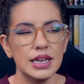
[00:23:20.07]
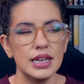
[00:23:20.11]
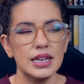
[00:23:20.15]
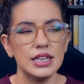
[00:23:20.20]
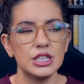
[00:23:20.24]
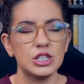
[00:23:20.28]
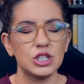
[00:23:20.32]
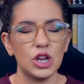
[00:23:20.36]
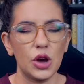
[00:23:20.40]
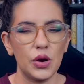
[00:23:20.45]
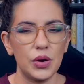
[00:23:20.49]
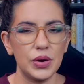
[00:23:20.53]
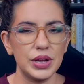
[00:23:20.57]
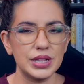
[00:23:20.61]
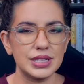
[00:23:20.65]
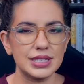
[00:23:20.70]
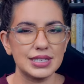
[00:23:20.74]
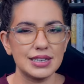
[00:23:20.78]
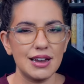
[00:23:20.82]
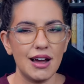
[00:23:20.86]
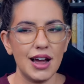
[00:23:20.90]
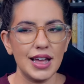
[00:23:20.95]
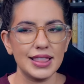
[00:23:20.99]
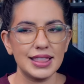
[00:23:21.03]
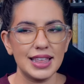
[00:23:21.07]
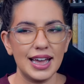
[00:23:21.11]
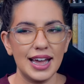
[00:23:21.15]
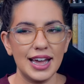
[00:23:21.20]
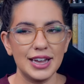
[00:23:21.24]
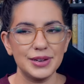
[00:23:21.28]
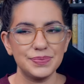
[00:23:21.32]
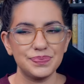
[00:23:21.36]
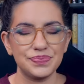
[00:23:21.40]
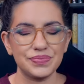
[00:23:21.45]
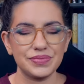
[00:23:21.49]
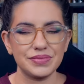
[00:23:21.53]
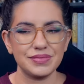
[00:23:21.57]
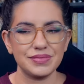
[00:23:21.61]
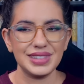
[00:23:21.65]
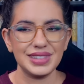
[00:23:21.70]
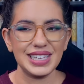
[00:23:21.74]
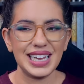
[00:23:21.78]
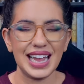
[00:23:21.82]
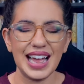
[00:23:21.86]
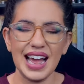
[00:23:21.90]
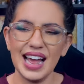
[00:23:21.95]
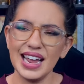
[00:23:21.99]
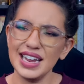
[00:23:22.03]
So it's not that
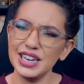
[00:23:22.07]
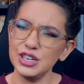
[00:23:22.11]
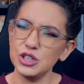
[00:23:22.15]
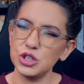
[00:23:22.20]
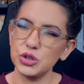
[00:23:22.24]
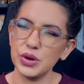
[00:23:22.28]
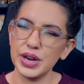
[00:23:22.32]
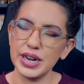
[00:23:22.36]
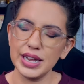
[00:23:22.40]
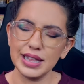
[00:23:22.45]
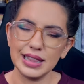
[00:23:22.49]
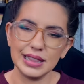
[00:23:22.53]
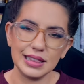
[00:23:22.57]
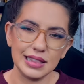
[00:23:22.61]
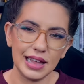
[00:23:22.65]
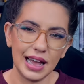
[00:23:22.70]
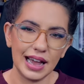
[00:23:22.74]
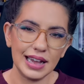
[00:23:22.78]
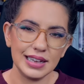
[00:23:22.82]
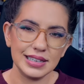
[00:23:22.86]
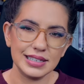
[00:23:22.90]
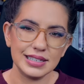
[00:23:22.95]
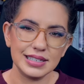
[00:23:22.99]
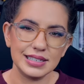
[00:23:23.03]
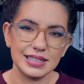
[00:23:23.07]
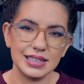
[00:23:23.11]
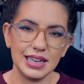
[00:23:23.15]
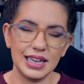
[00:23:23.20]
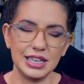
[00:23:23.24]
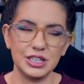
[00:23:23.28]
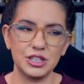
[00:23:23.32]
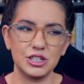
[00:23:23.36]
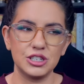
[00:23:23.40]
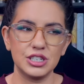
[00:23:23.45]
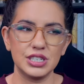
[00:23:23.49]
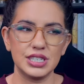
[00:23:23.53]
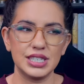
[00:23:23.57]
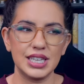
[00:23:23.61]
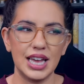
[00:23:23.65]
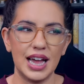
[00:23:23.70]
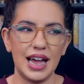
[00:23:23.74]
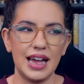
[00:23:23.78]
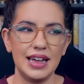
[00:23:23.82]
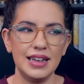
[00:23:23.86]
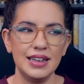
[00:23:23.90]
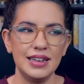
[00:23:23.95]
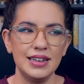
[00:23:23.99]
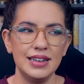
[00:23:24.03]
I enjoyed it less, it's just
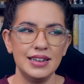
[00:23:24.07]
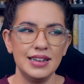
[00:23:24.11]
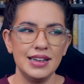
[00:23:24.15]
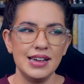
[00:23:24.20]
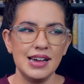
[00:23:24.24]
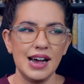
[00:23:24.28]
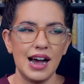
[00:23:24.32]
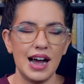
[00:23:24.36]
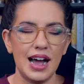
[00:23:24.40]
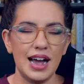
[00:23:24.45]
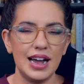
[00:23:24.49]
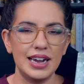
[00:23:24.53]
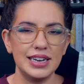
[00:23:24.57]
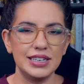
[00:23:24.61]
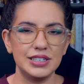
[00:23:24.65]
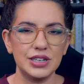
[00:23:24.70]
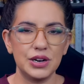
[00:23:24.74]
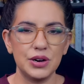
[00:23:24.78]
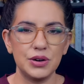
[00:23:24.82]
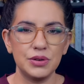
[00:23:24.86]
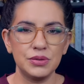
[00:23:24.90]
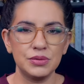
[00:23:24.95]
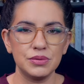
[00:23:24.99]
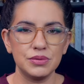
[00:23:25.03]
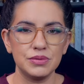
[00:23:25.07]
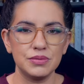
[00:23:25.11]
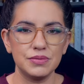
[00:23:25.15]
that I don't...